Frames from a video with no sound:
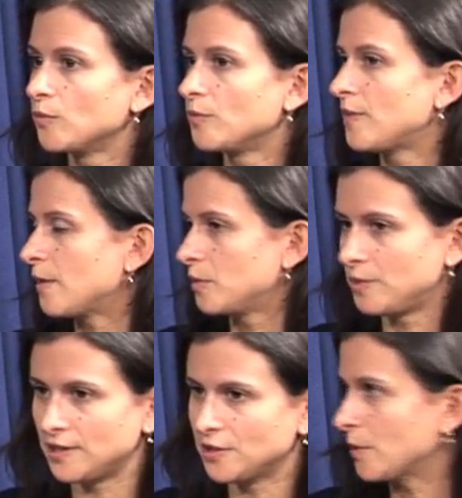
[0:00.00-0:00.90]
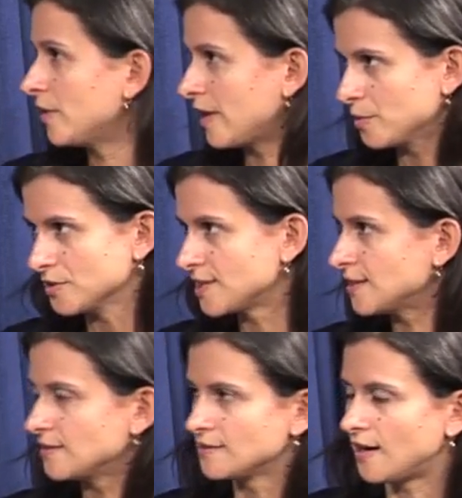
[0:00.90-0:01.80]
that would be, you know, our neighbors
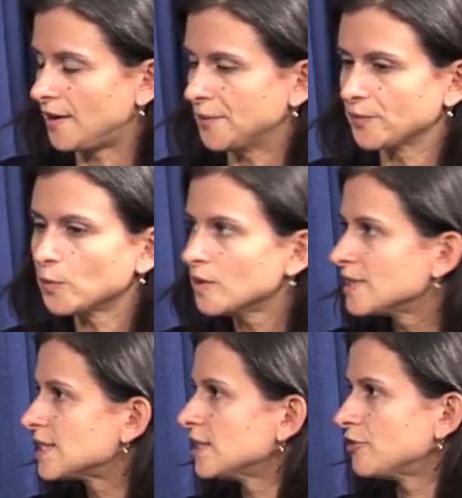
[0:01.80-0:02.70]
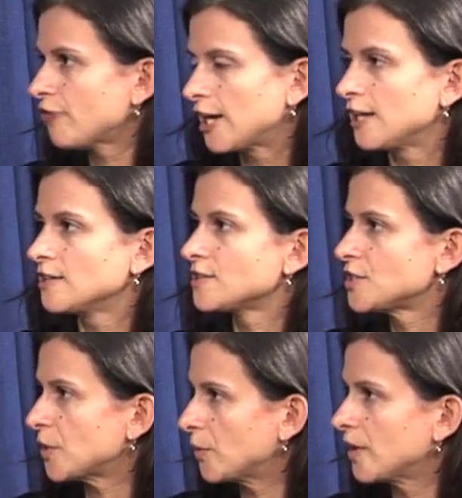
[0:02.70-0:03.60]
in um, Wilmington, Reading,
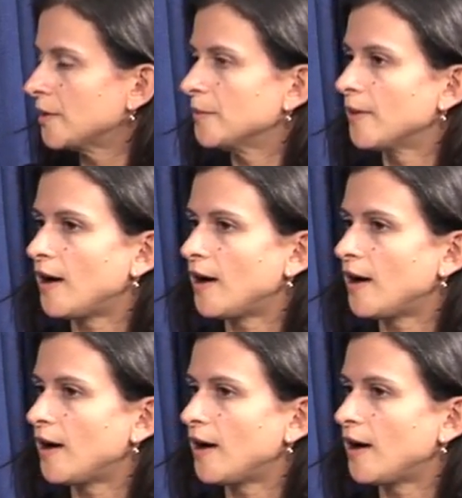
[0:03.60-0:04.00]
Stoneham,